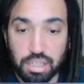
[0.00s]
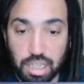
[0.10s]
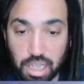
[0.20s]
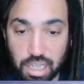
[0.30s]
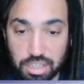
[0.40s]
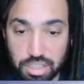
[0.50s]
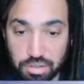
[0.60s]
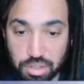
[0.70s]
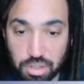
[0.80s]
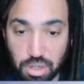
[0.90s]
uh, so
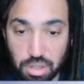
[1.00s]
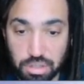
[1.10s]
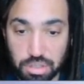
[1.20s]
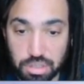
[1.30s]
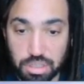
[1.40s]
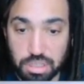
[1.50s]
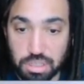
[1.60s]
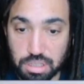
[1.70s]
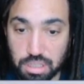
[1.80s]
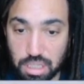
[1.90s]
the cost
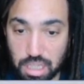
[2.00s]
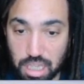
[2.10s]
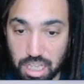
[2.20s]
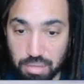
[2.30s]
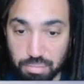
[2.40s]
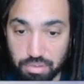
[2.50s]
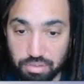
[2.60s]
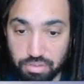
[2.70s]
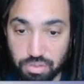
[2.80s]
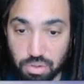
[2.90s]
uh,
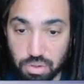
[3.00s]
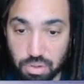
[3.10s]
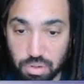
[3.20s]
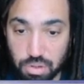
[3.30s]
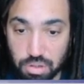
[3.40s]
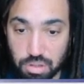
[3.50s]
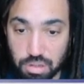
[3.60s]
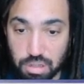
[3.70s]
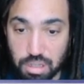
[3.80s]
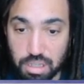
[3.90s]
before
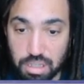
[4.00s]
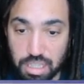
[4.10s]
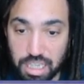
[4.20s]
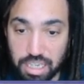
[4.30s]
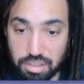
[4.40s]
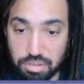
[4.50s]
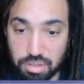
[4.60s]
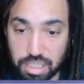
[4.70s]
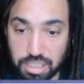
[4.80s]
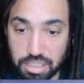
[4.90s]
the
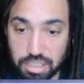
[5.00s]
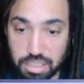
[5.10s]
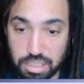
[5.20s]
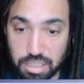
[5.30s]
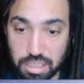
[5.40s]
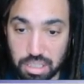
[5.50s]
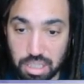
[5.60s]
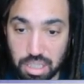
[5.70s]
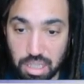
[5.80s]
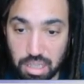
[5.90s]
increase
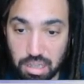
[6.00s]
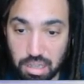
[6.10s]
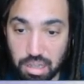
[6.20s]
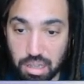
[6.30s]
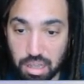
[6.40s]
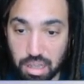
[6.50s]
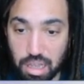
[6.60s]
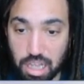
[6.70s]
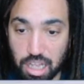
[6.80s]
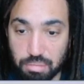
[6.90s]

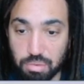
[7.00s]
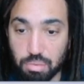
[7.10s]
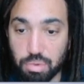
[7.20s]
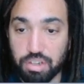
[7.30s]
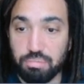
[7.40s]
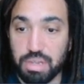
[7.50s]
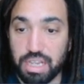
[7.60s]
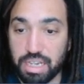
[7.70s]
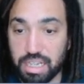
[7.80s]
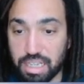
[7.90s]
um, would have
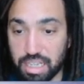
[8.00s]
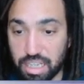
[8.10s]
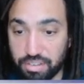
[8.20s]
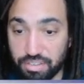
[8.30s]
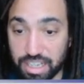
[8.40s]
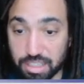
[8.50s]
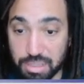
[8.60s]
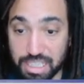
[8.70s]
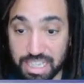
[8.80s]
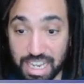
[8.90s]
been uh, the fact that
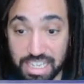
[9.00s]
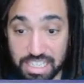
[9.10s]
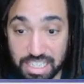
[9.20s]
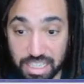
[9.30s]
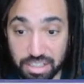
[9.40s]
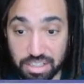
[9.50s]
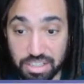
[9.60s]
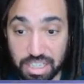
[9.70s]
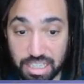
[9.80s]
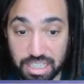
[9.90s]
we need eight
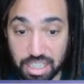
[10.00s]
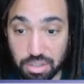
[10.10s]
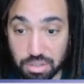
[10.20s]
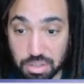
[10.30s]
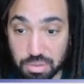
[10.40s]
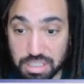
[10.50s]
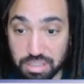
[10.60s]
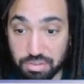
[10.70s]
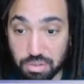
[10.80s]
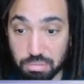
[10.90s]
tins and they cost
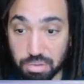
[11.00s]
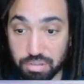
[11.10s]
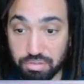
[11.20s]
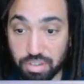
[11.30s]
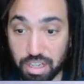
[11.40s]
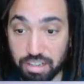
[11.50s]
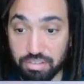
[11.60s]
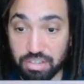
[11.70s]
24.5